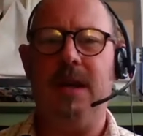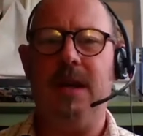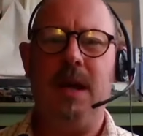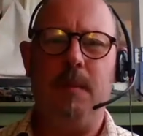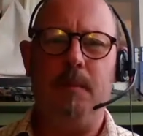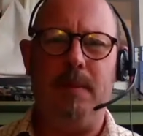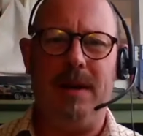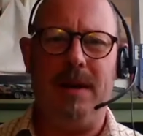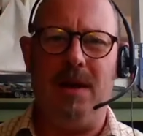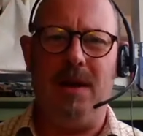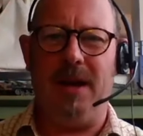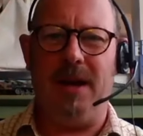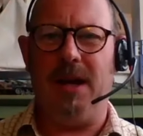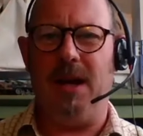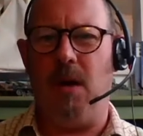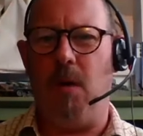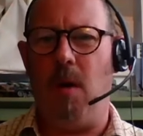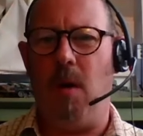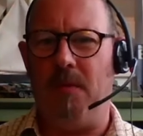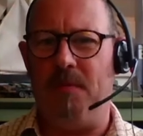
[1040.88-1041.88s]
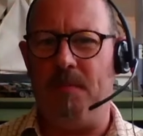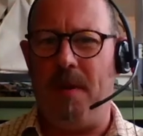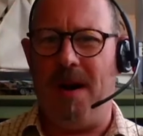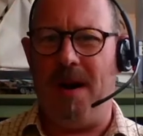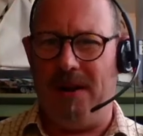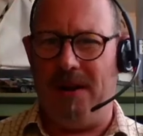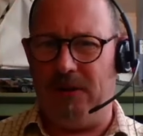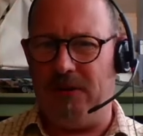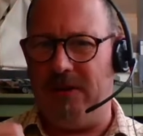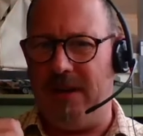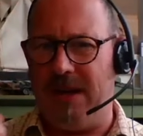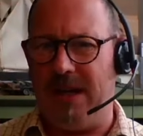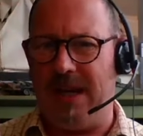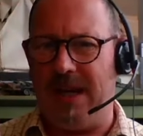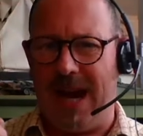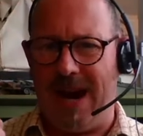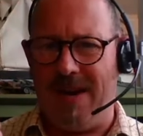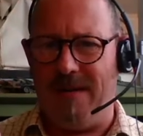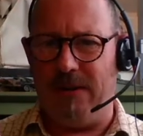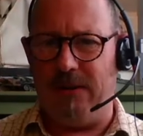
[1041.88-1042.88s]
A bit like, you know, our pilots eat
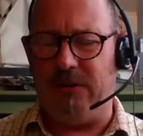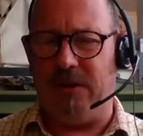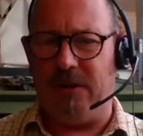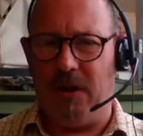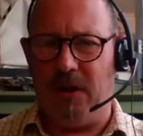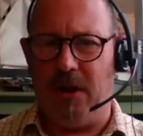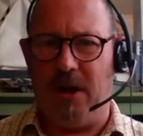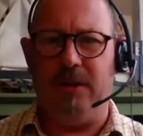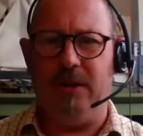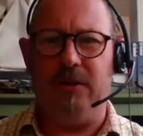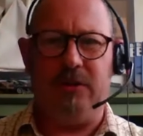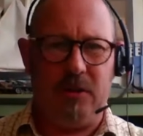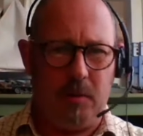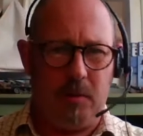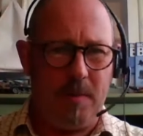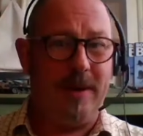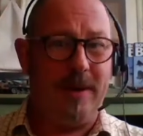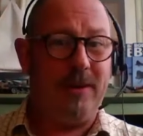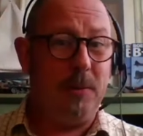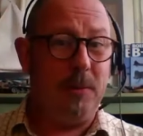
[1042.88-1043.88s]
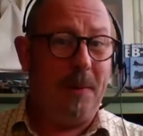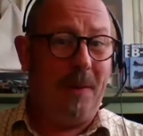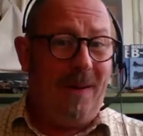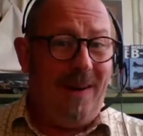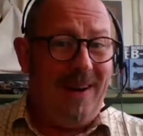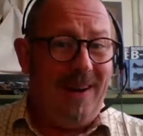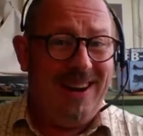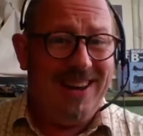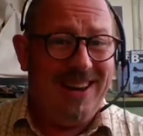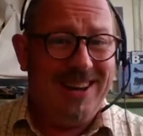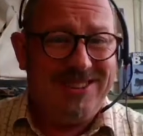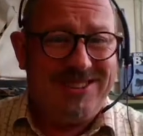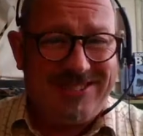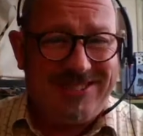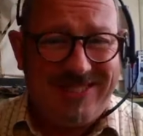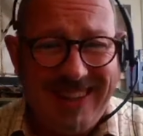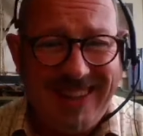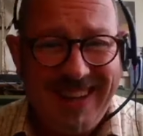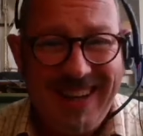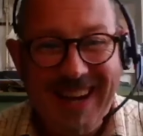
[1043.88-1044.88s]
carrots at night, so we're better
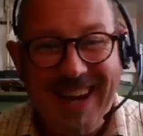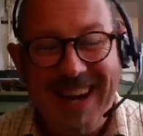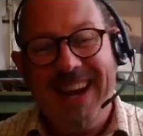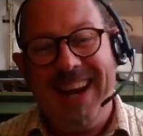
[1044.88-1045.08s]
pilots. Mm.